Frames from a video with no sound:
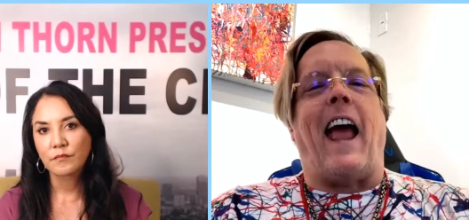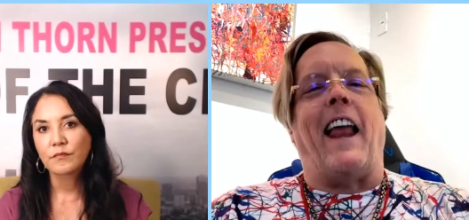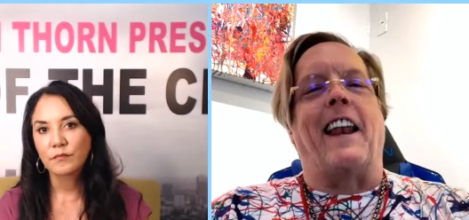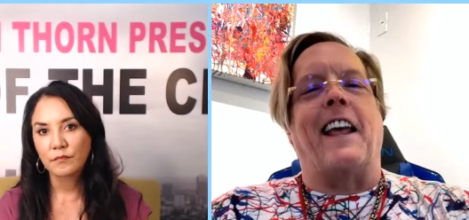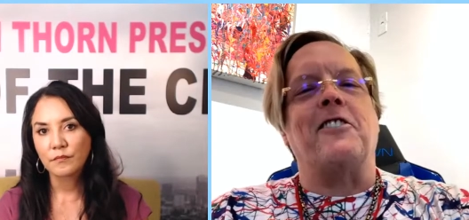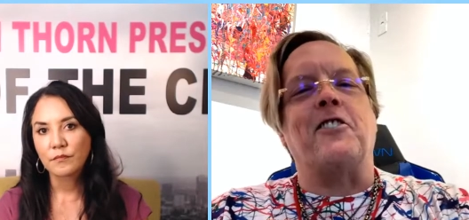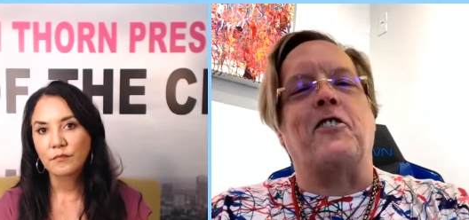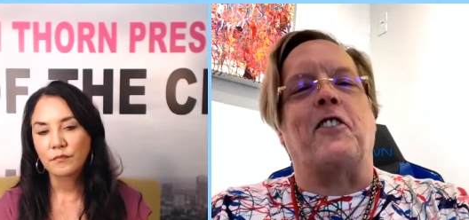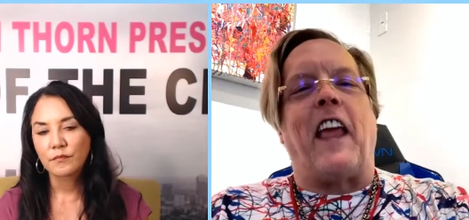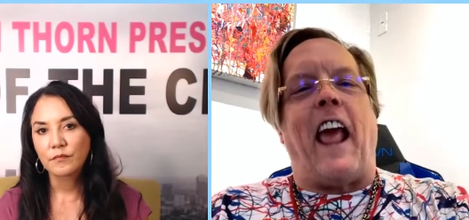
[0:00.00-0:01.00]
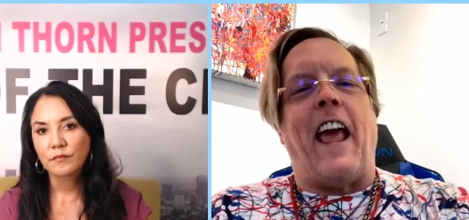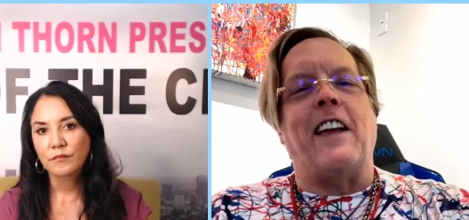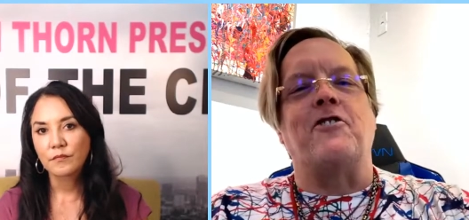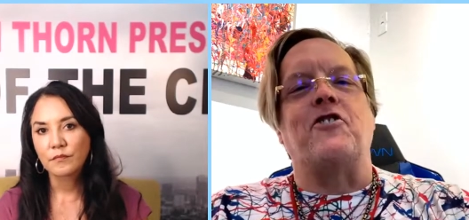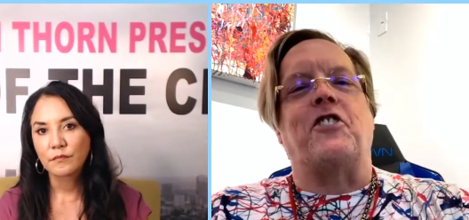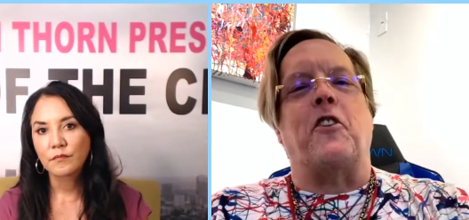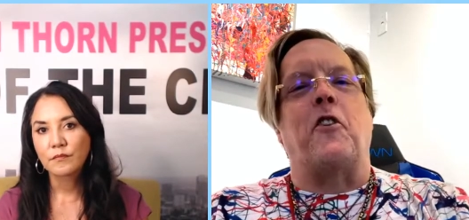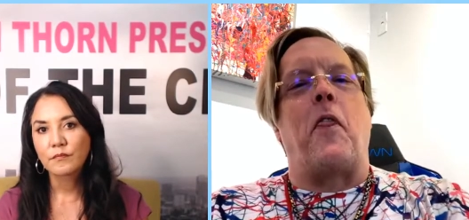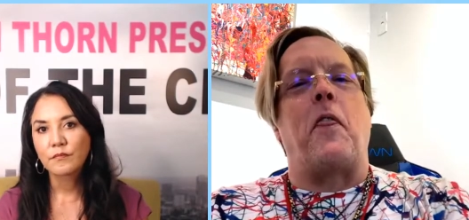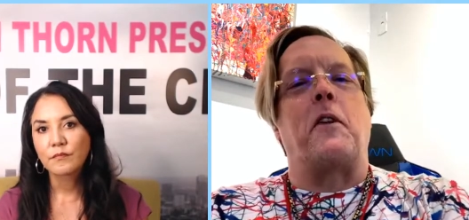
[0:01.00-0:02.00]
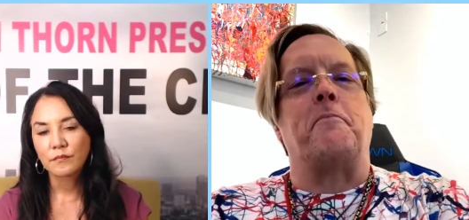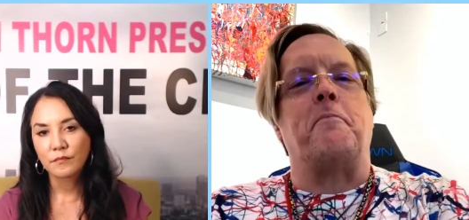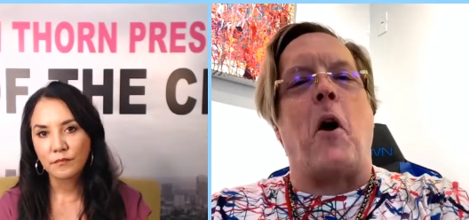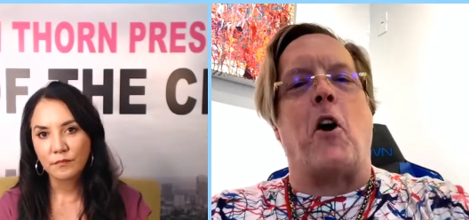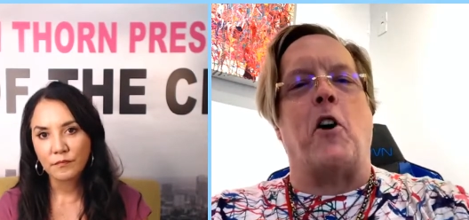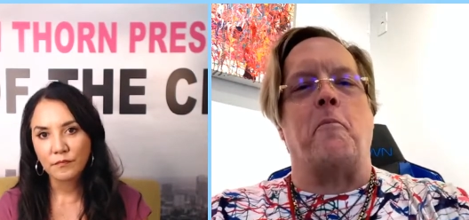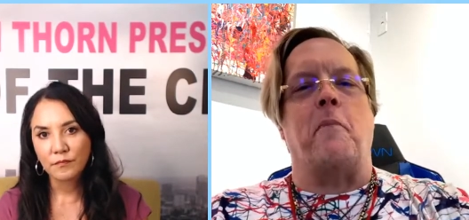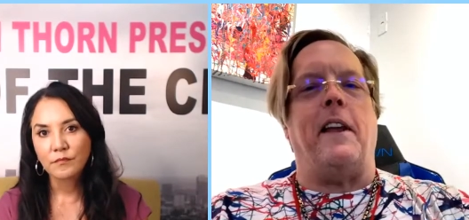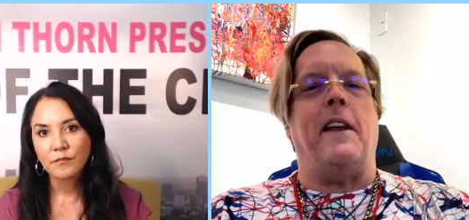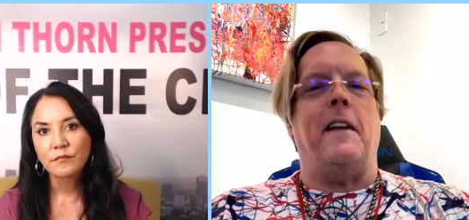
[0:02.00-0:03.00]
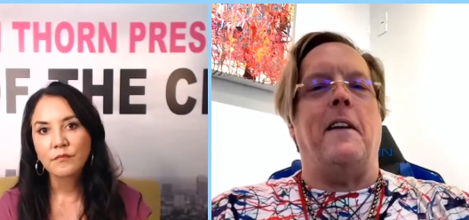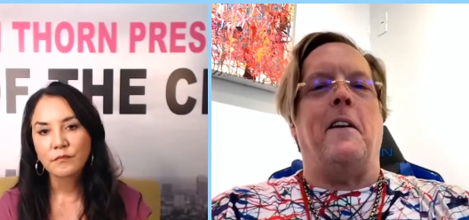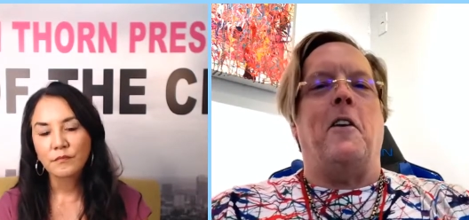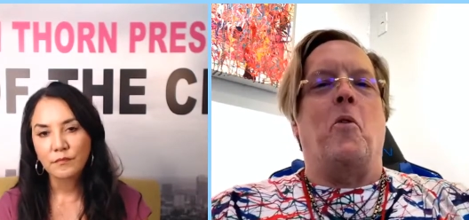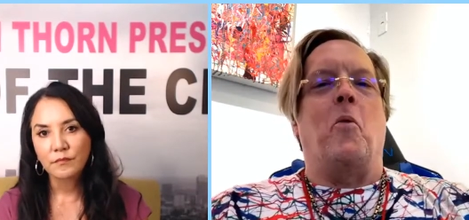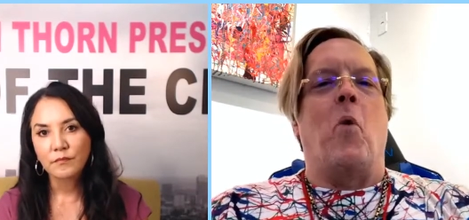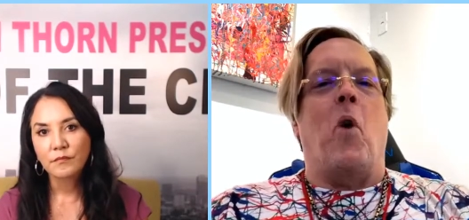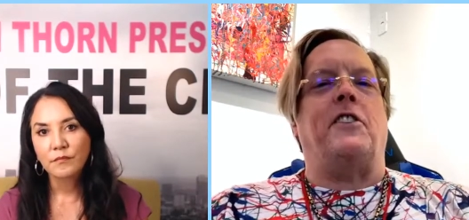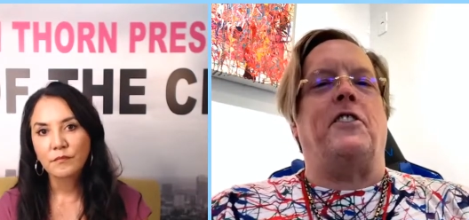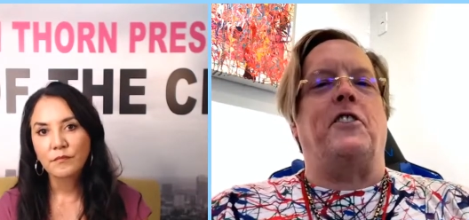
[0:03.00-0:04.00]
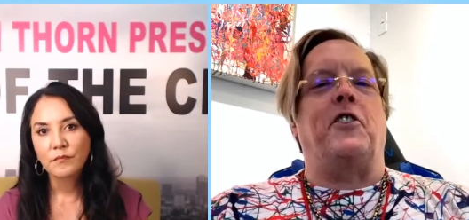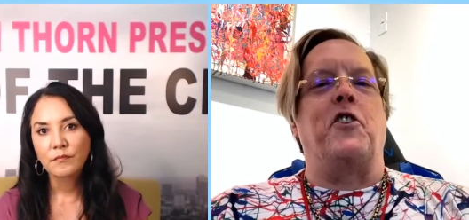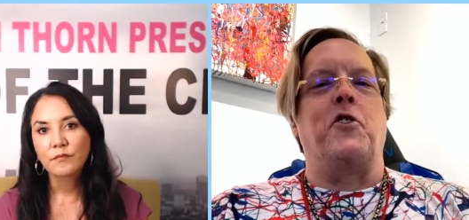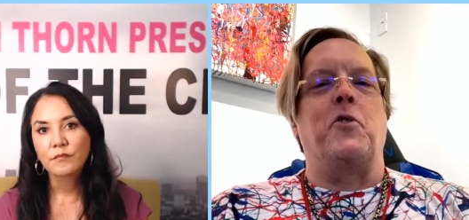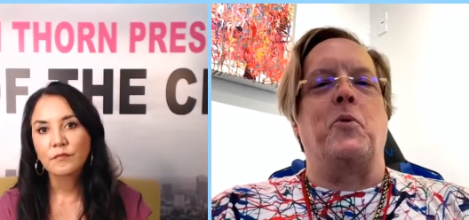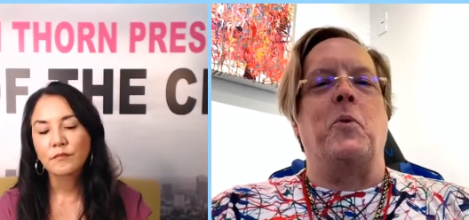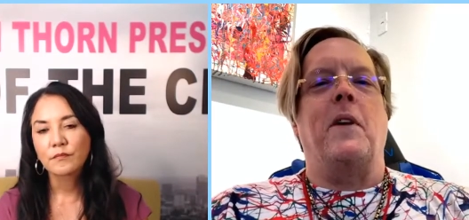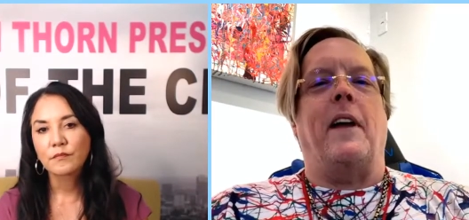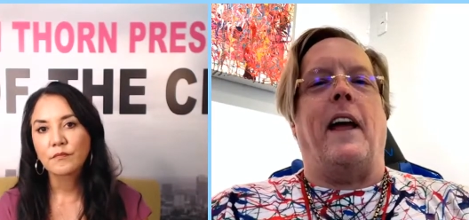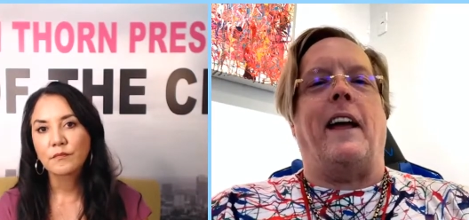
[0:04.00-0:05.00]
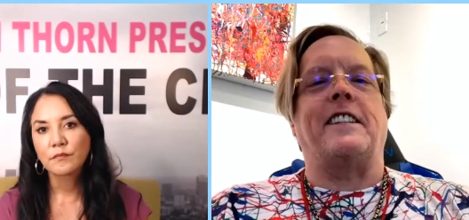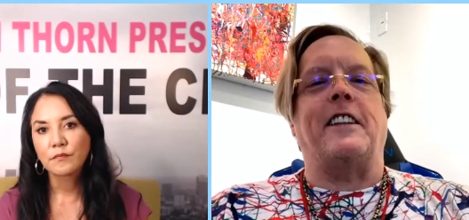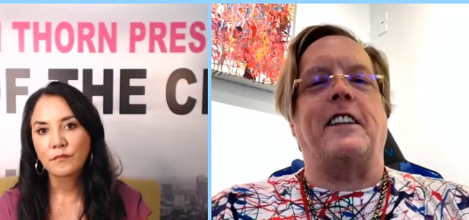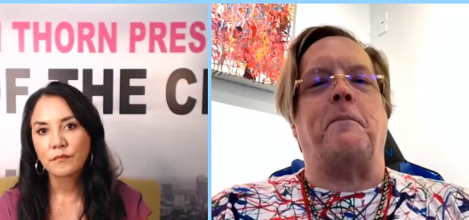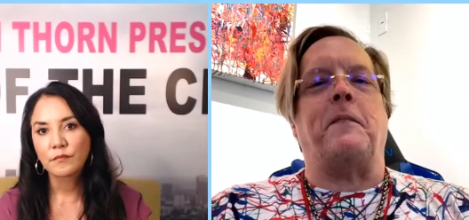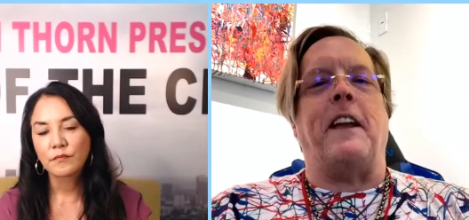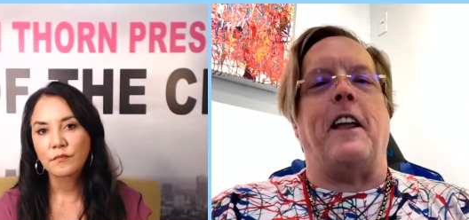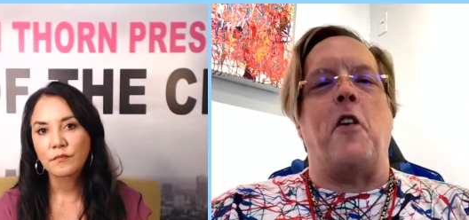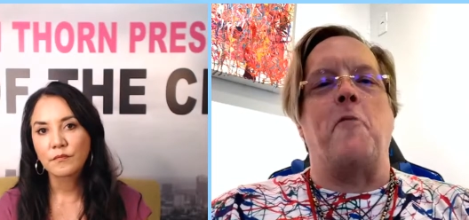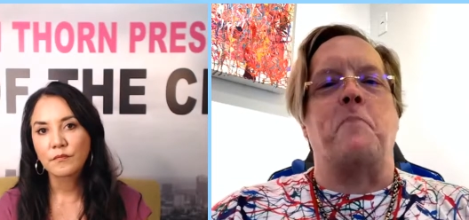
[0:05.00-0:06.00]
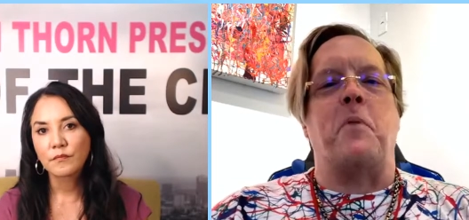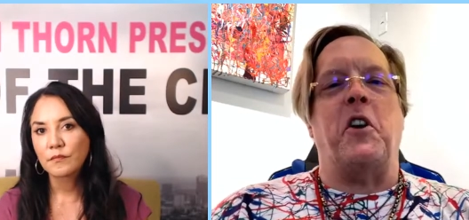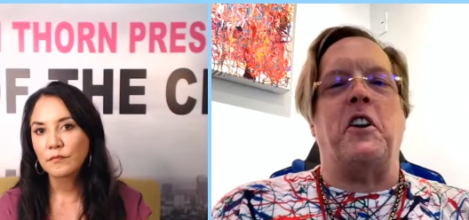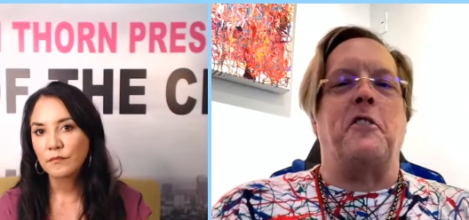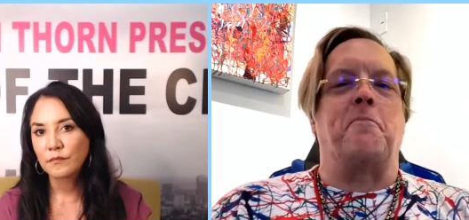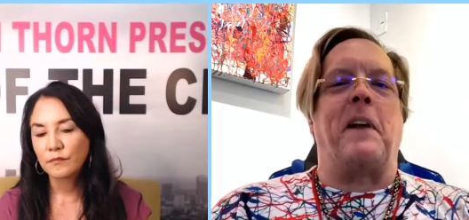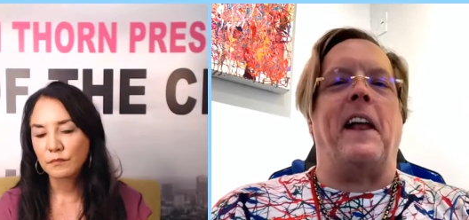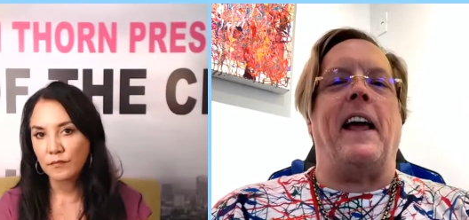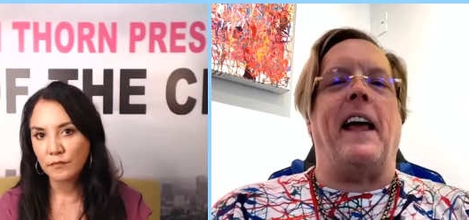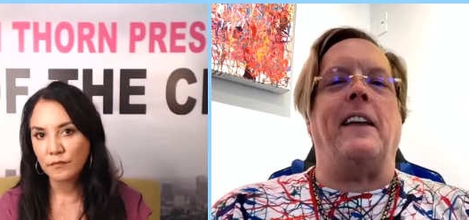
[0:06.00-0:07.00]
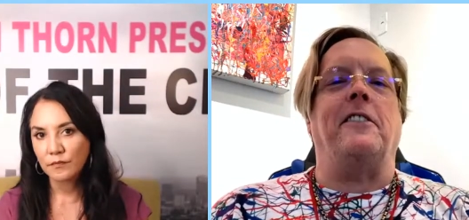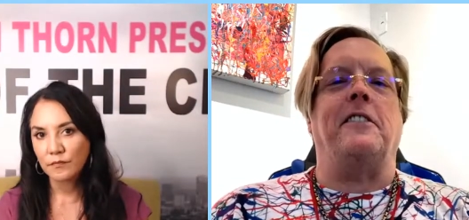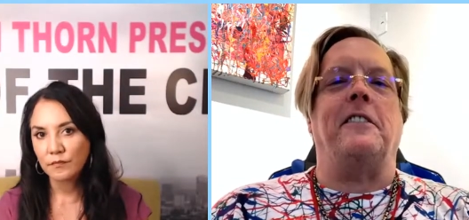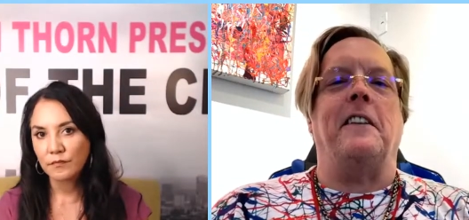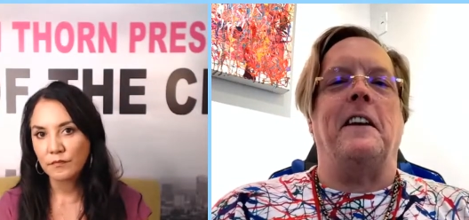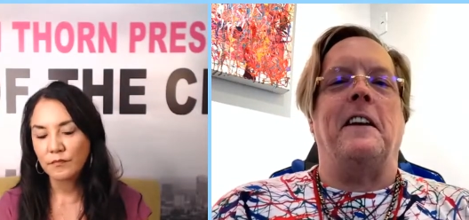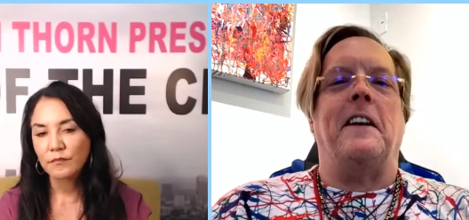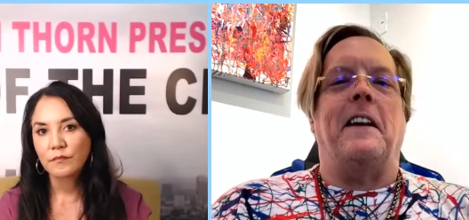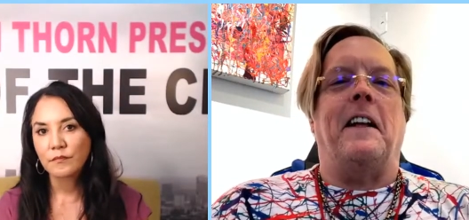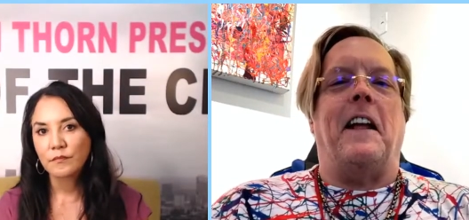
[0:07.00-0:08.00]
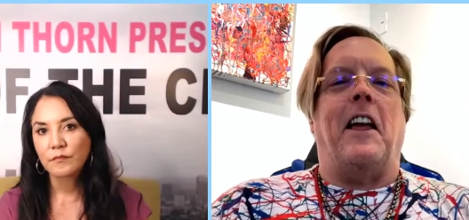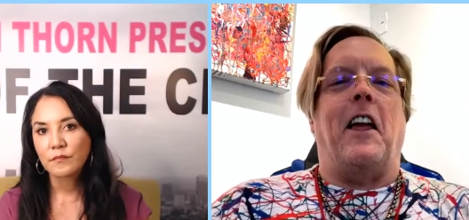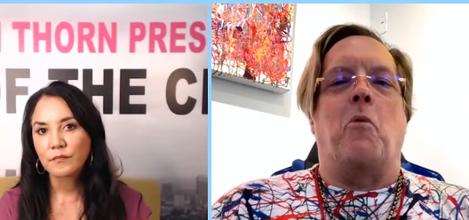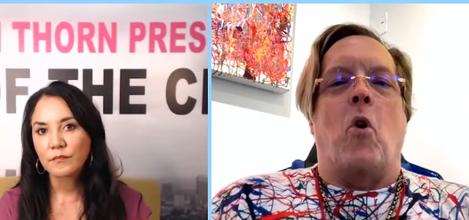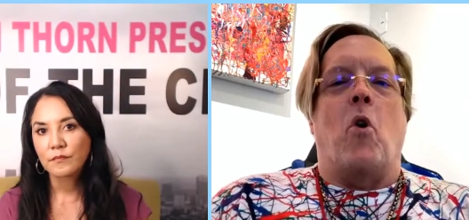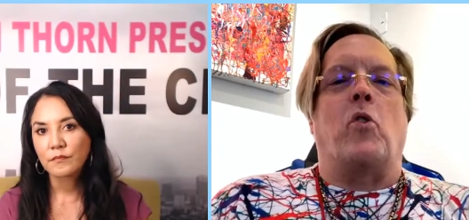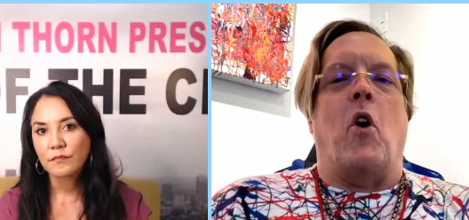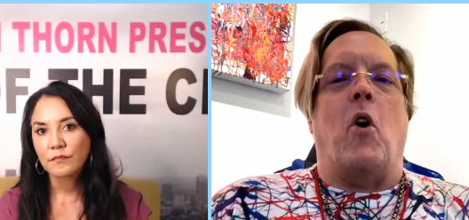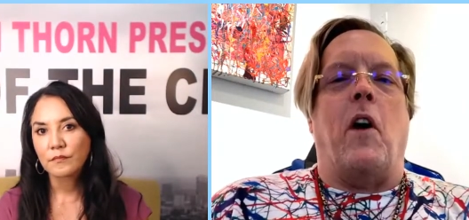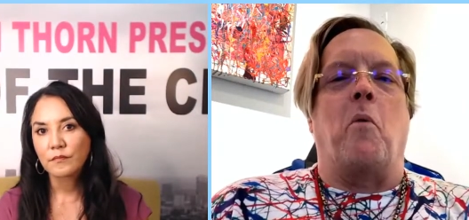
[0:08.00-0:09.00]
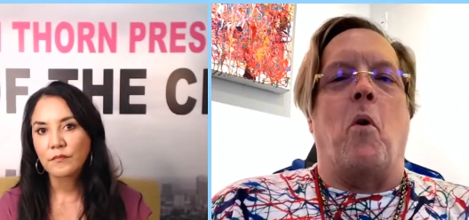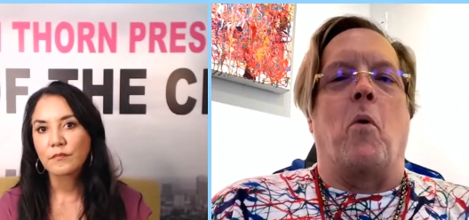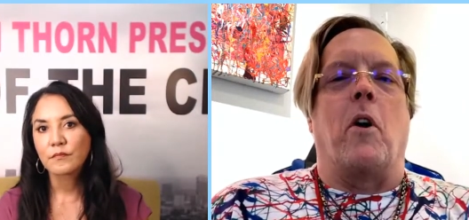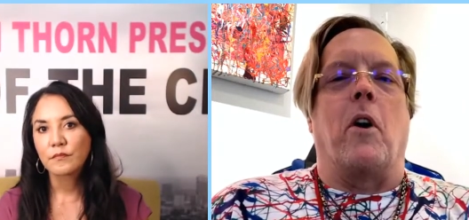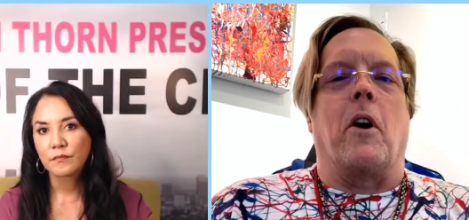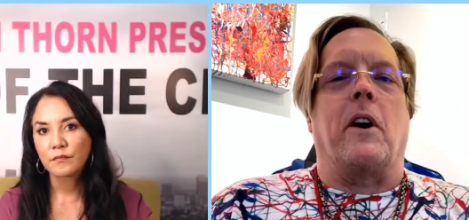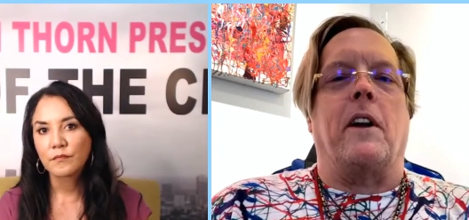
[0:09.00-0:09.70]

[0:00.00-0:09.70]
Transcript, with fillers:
Speaker 1: unless the agency or the department wants to accept it and put it in place, it won't go, it won't work.